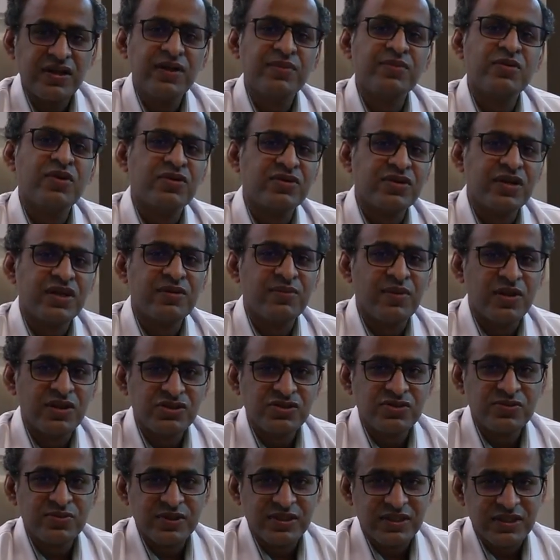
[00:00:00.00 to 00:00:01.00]
am Dr.
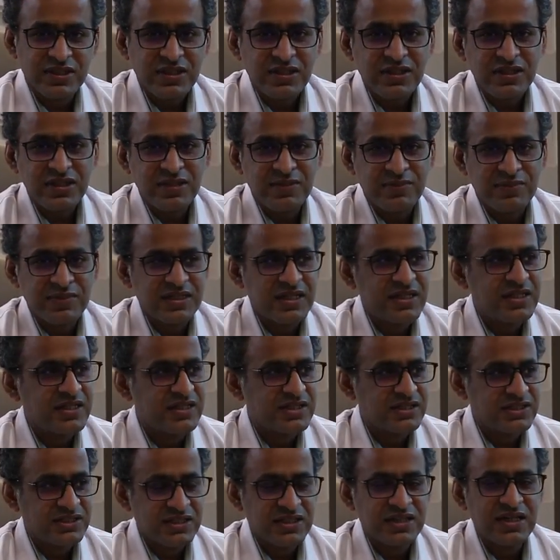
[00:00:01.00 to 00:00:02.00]
Himanshu Batra,
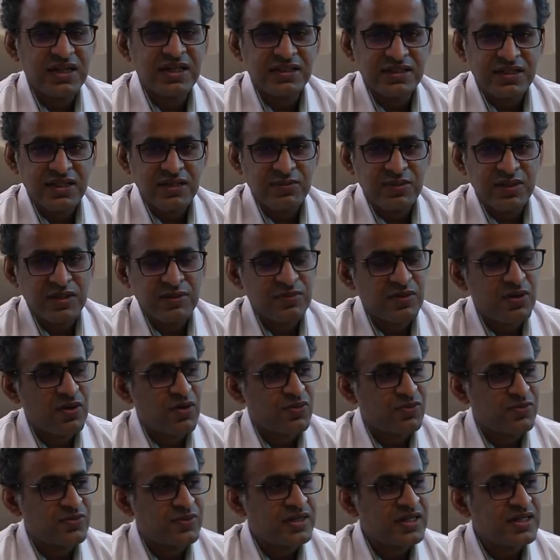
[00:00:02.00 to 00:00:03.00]
pediatrician at the Manipal
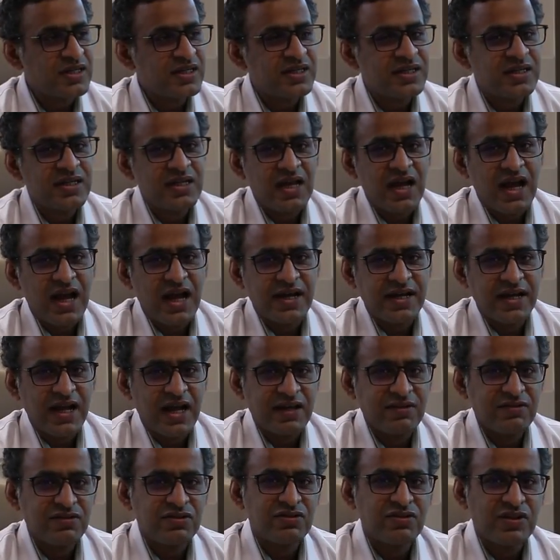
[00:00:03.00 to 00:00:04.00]
Hospital, and I
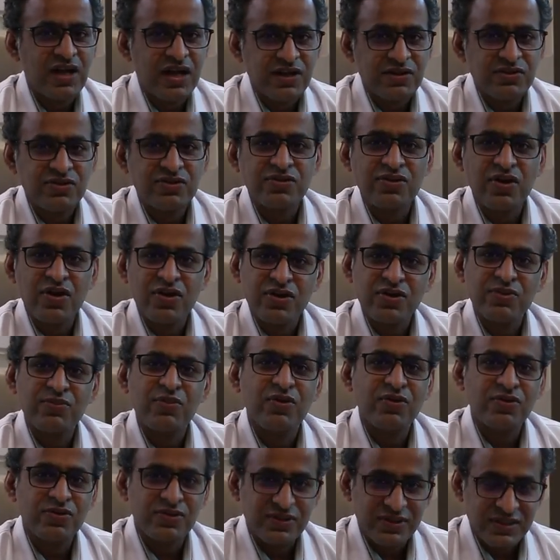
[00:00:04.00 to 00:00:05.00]
would like to talk
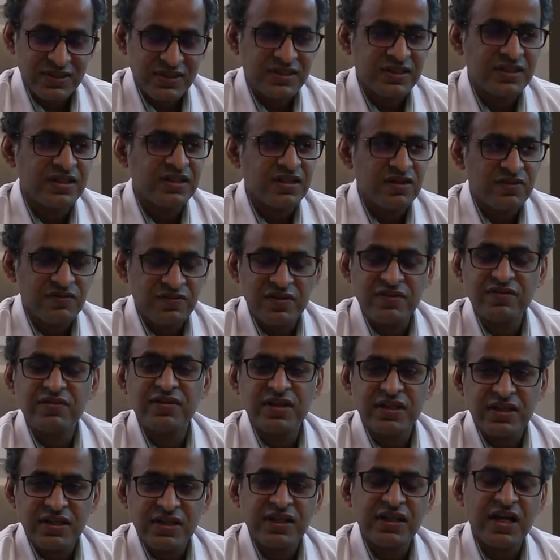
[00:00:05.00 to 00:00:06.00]
about
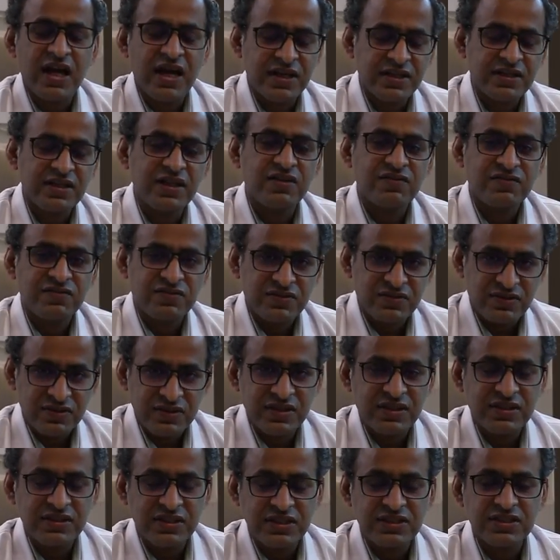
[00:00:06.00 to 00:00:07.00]
fever and cough
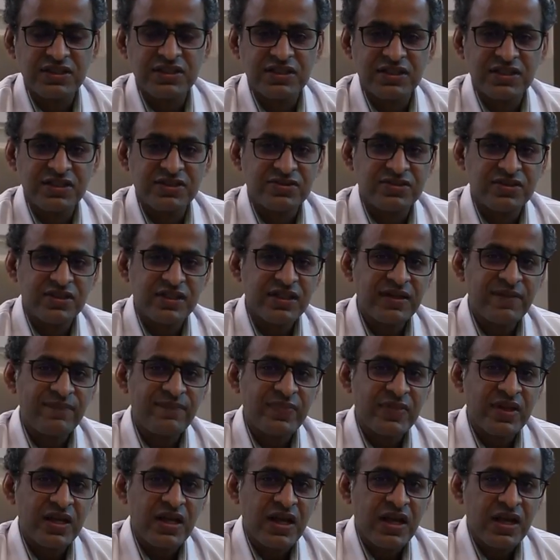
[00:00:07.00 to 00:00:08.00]
in the children today.
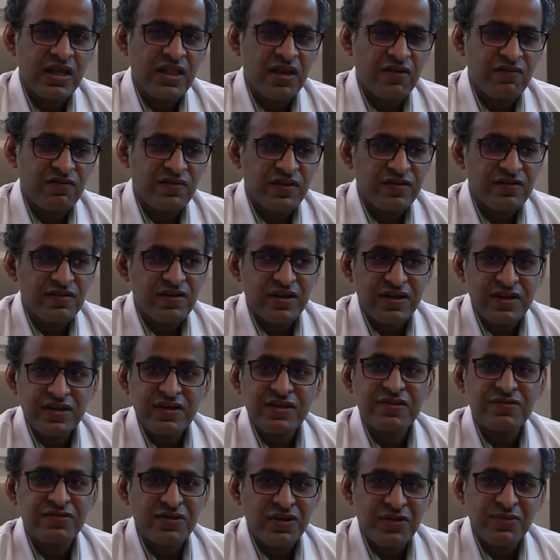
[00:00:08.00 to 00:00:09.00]
The fever
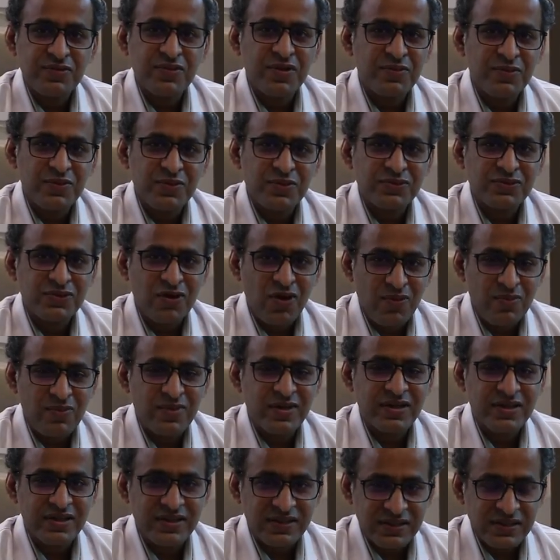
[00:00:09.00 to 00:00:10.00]
is one of the most
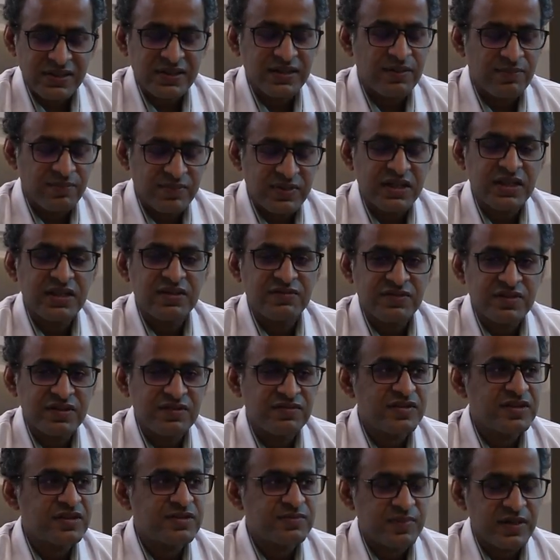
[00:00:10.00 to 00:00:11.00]
common complaints with
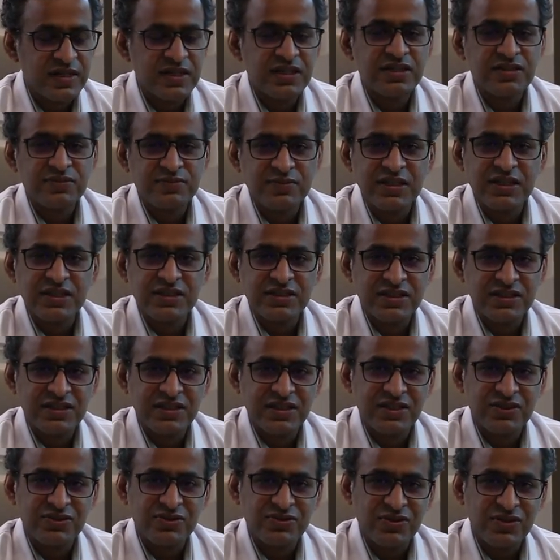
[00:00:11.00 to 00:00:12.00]
which parents bring
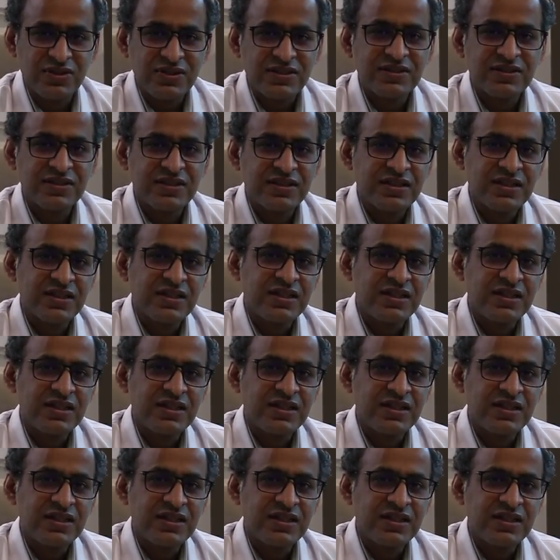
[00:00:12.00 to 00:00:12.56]
children to us.